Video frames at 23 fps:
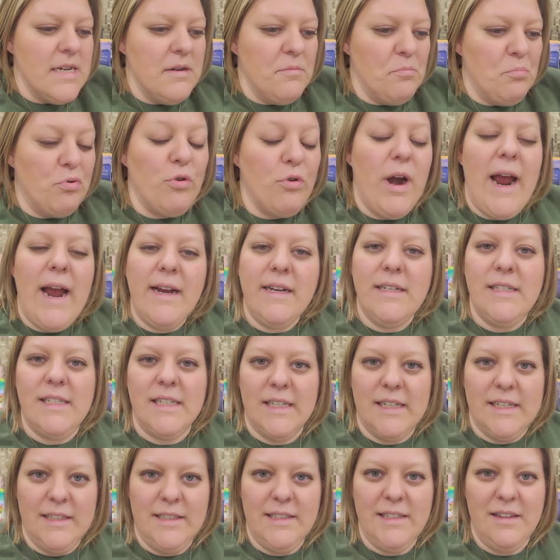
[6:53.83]

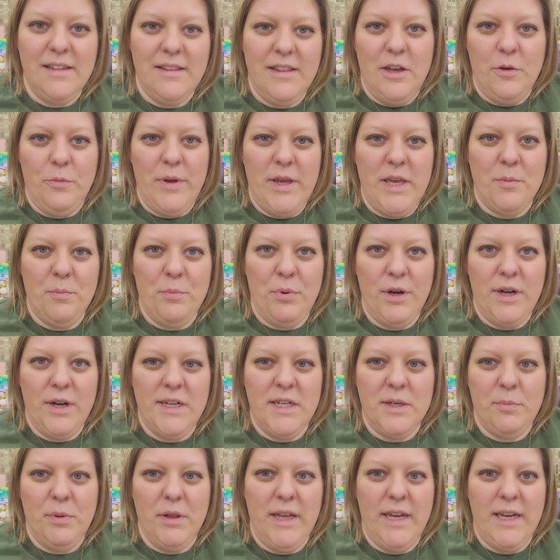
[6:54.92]
practice that we can put
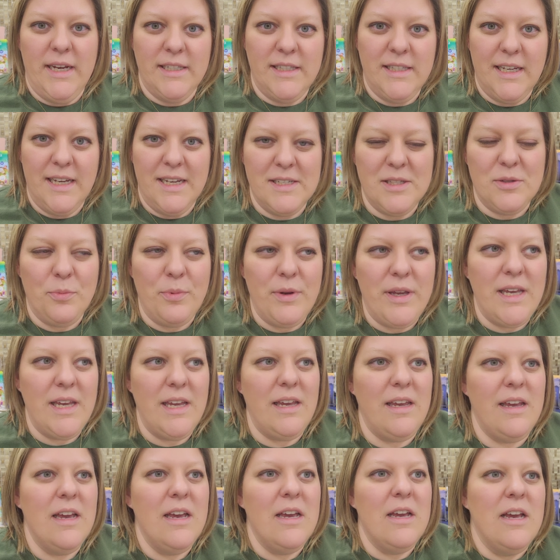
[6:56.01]
into place as
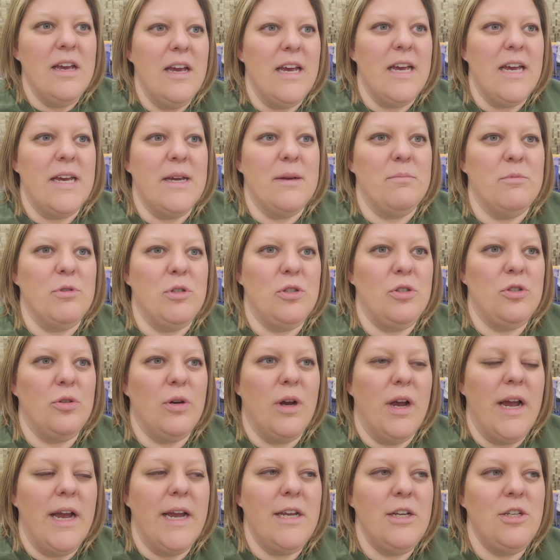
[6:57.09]
we um,
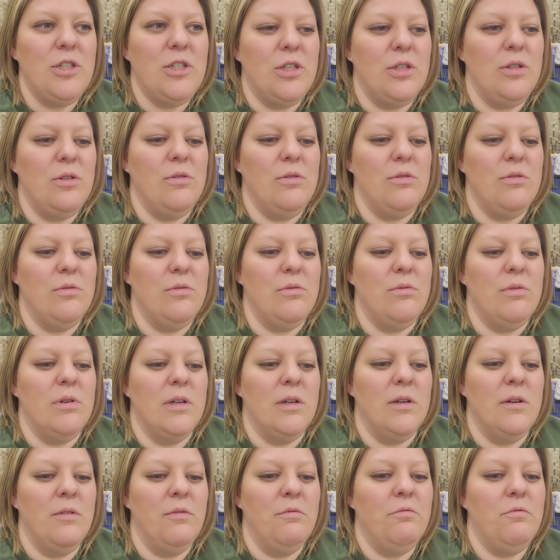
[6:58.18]
try to
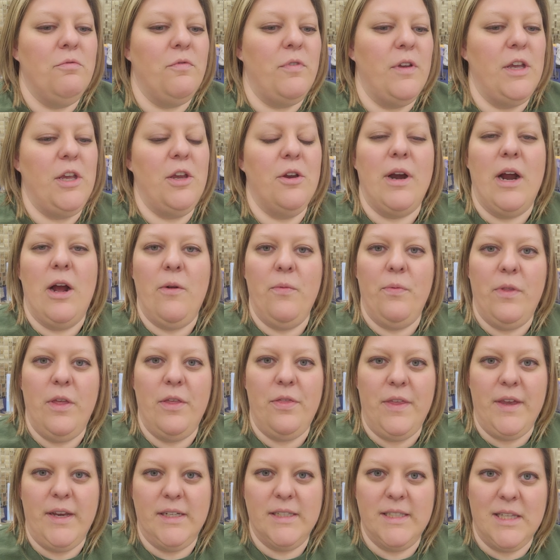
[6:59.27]
figure out the
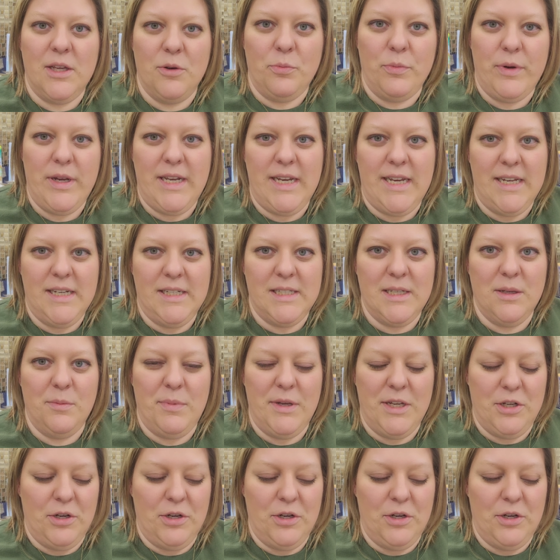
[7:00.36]
things that we need to be